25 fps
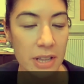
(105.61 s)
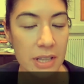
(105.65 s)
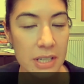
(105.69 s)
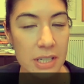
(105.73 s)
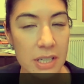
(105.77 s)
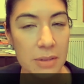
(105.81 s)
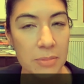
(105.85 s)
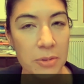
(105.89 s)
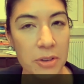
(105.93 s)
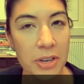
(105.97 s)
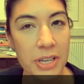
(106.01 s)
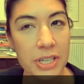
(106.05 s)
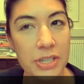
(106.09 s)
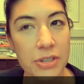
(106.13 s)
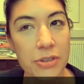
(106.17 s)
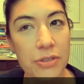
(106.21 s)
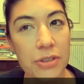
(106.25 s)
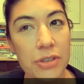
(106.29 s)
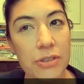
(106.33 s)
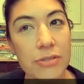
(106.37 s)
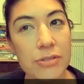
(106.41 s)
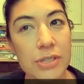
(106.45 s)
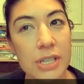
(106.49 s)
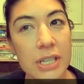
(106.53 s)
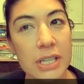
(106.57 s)
the WHO
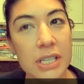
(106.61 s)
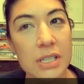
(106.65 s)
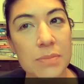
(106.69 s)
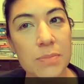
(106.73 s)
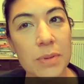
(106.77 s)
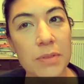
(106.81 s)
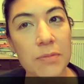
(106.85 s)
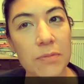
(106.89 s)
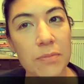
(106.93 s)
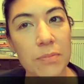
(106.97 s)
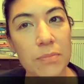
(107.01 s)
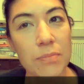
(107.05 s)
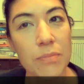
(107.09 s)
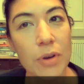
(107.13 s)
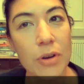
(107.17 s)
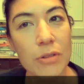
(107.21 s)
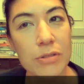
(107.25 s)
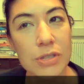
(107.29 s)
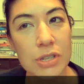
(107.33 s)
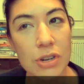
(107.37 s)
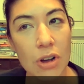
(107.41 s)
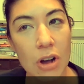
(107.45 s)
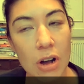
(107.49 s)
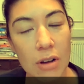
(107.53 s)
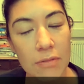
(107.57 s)
uses, but
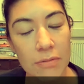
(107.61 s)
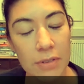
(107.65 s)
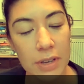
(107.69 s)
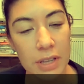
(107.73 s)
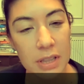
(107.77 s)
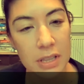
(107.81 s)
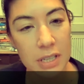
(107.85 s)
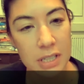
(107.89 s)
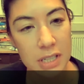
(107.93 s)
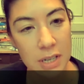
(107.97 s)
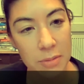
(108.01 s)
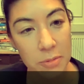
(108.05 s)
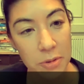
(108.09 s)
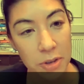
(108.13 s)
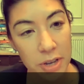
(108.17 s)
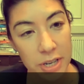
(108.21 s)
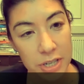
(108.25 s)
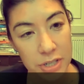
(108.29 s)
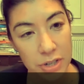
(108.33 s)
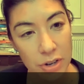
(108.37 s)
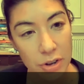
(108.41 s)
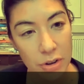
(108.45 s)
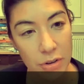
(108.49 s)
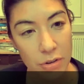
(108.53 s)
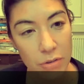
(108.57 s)
most often the
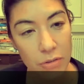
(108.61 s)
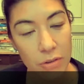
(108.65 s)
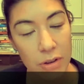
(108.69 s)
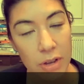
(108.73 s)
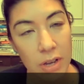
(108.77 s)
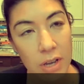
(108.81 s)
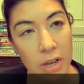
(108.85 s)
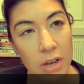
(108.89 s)
WHO,